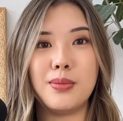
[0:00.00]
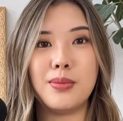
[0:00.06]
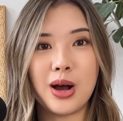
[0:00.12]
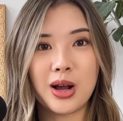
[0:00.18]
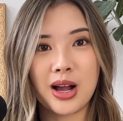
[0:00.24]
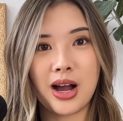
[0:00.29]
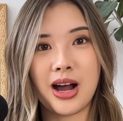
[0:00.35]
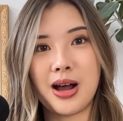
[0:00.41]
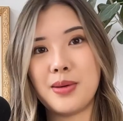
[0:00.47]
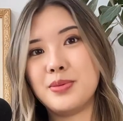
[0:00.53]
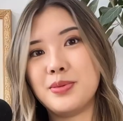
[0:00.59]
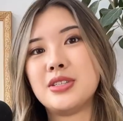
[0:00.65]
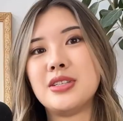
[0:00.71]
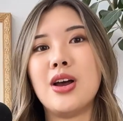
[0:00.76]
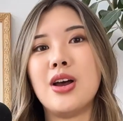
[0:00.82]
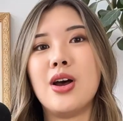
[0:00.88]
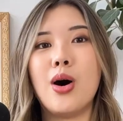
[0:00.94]

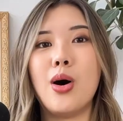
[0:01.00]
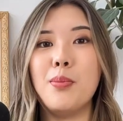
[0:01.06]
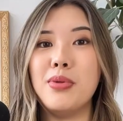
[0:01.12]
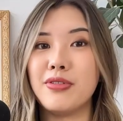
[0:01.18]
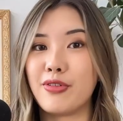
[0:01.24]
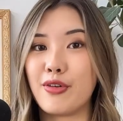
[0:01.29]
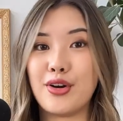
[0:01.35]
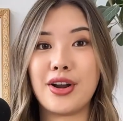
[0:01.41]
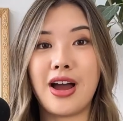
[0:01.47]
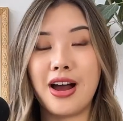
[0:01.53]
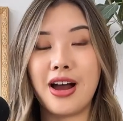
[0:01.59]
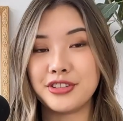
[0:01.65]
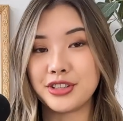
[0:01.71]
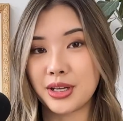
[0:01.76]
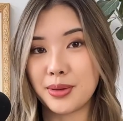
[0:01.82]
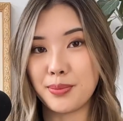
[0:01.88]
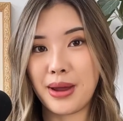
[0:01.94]
mock-ups or before and
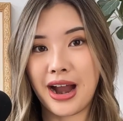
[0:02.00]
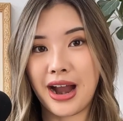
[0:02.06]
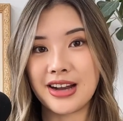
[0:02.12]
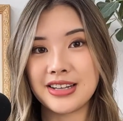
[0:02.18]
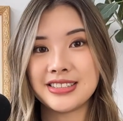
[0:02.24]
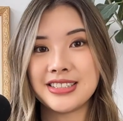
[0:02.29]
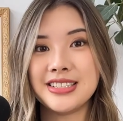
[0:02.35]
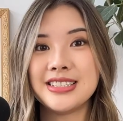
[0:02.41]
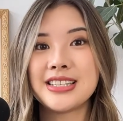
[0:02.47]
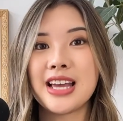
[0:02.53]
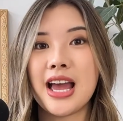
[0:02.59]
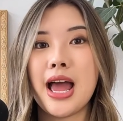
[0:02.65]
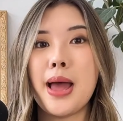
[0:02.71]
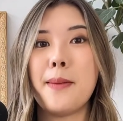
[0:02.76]
after comparisons,